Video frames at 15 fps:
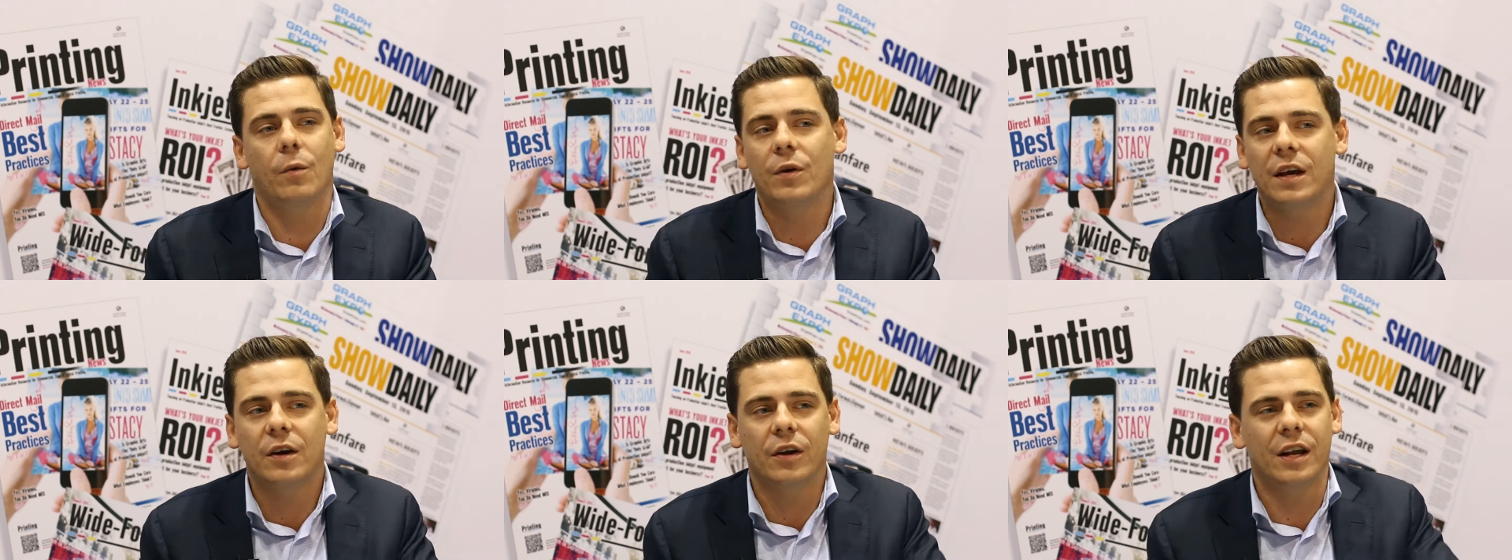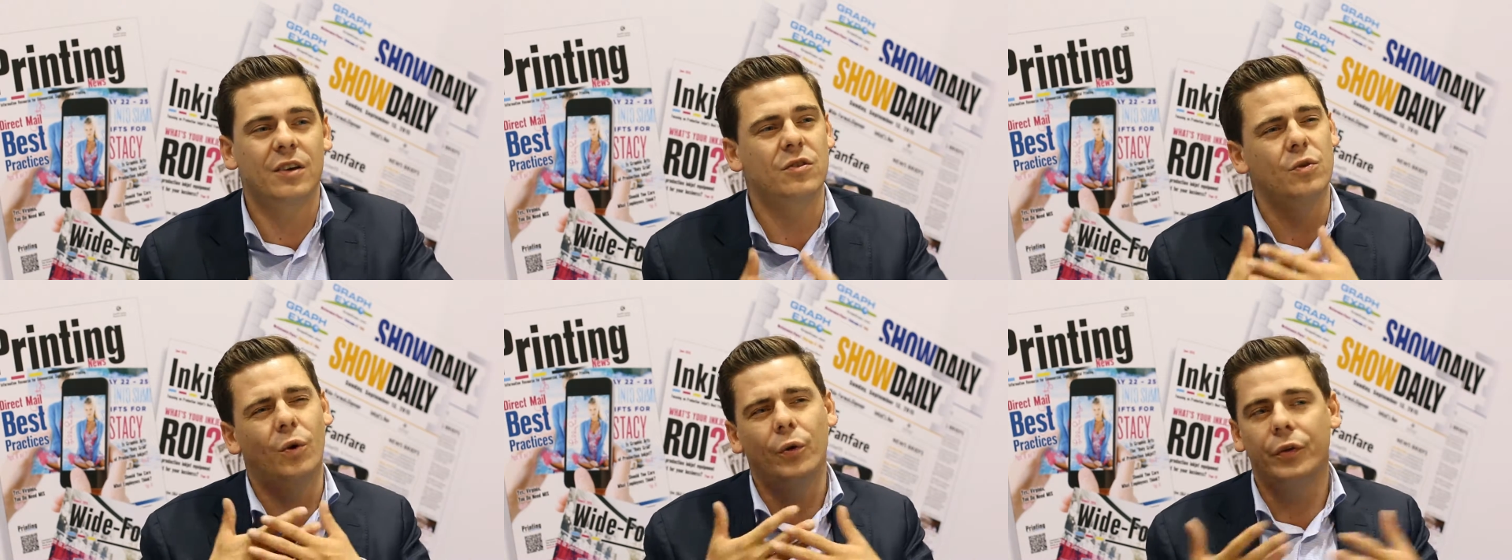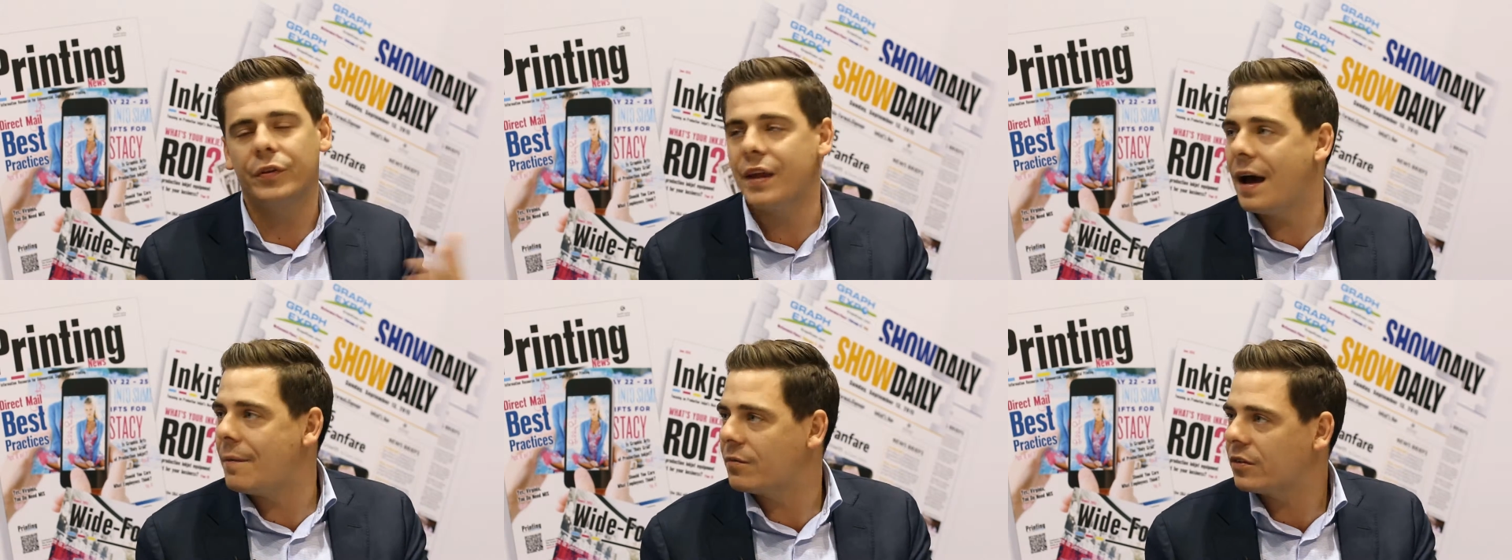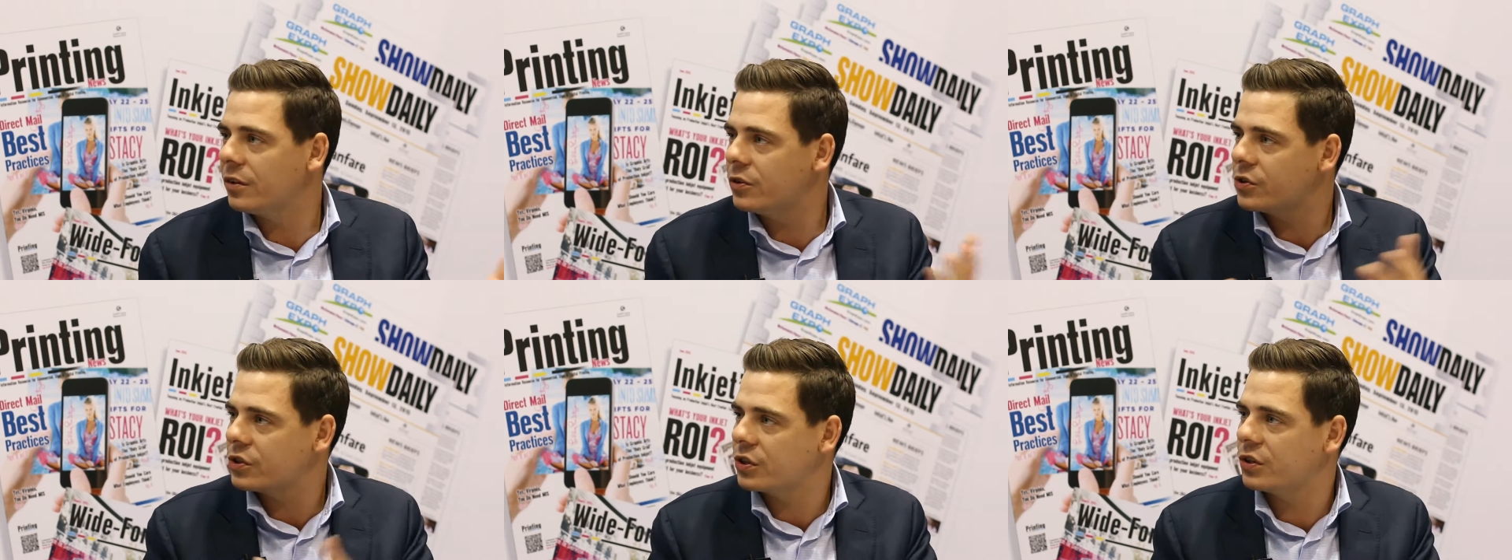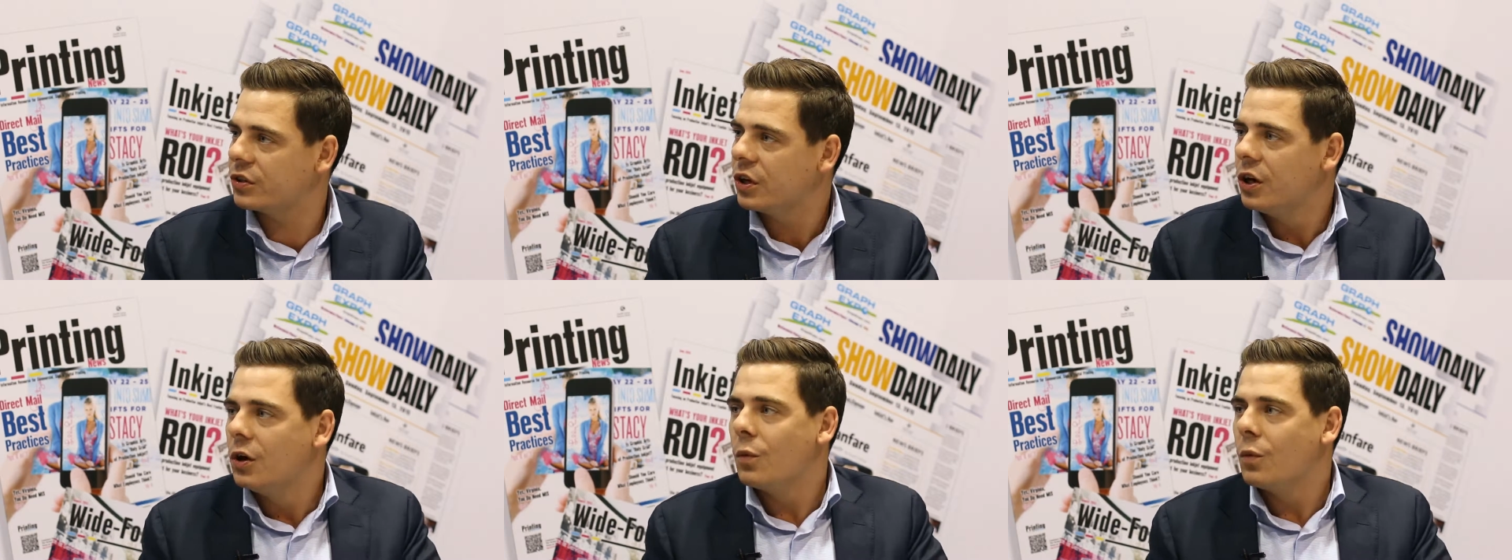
We connect to all the DAM solutions.